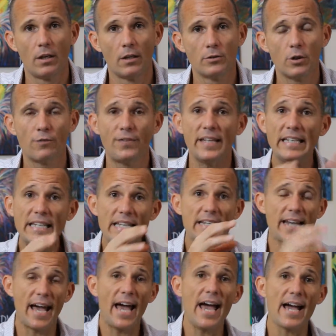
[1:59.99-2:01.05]
So if they
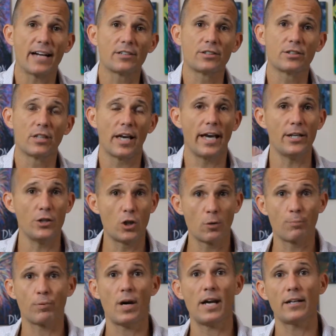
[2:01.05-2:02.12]
need X and your
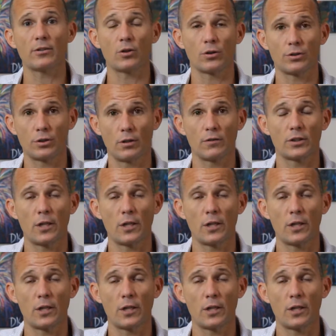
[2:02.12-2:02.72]
product or service